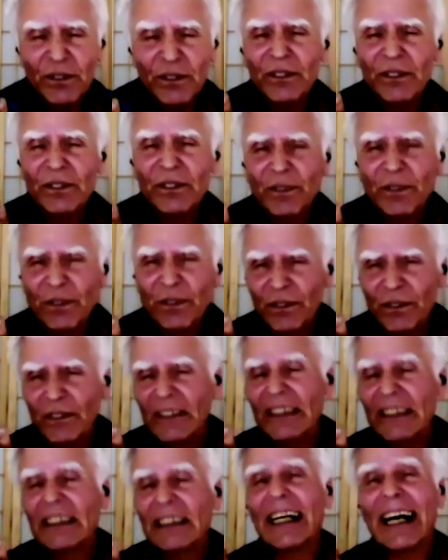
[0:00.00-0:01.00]
mm,
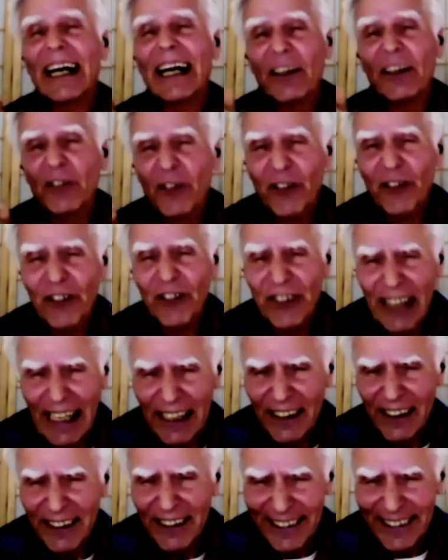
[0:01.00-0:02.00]
understand
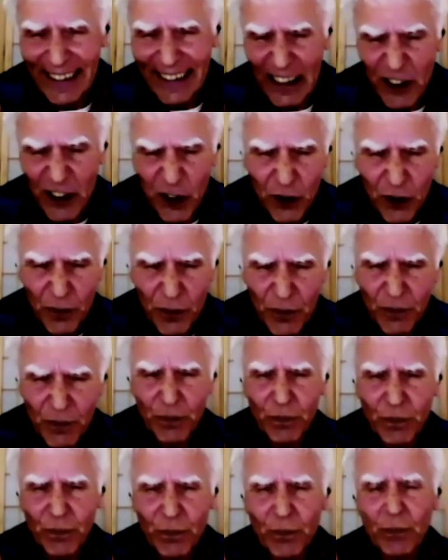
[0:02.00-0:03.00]
this mm,
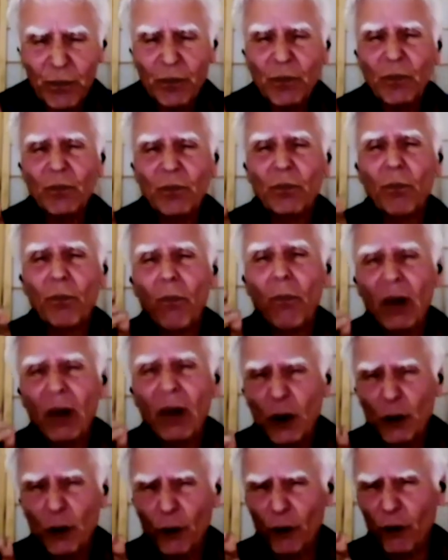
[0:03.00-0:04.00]

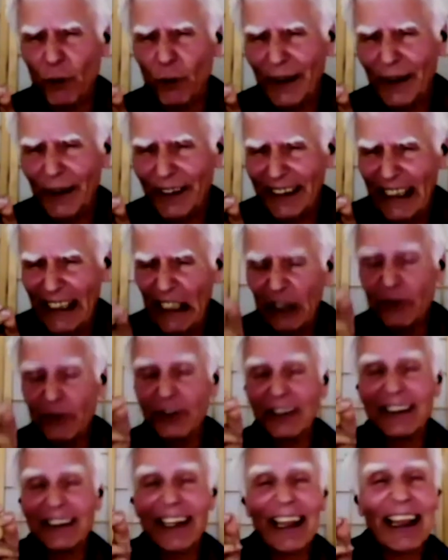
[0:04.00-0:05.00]
movement,
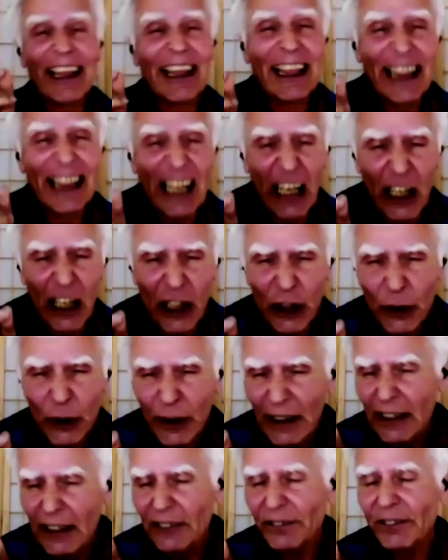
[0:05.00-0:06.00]
even though
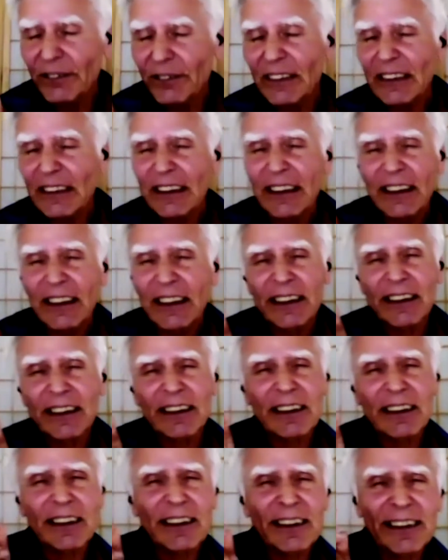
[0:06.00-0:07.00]

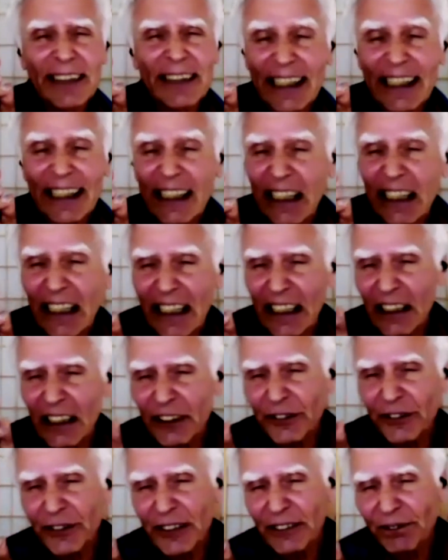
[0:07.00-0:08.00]
they have
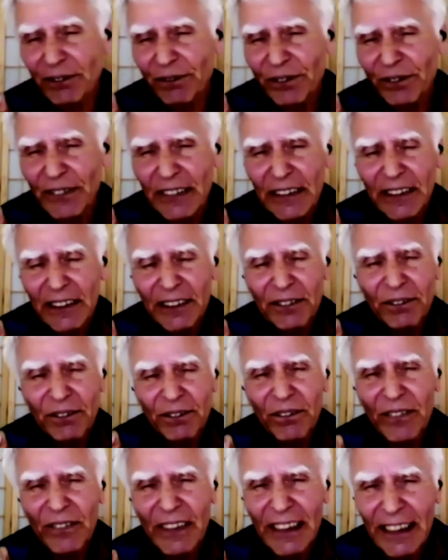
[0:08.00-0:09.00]

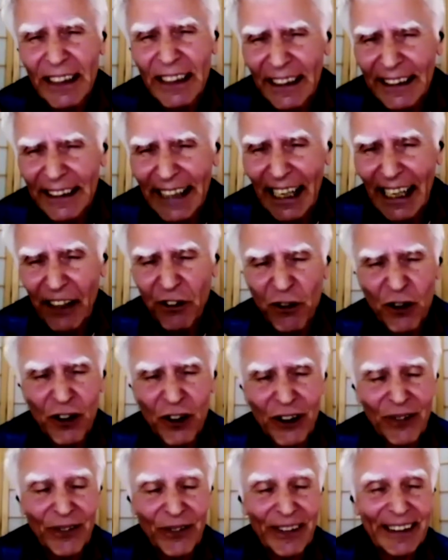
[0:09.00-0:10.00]
connection
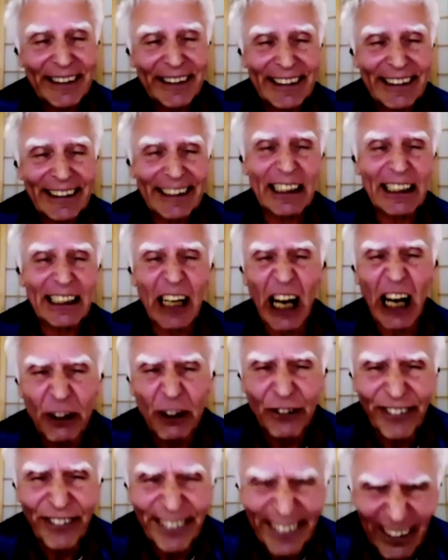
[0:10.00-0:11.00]
with their own
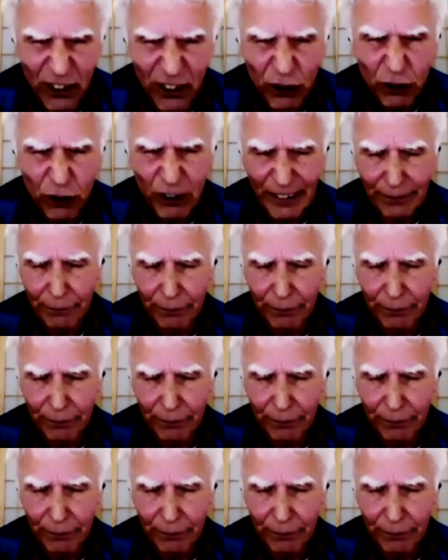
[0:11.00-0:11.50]
children.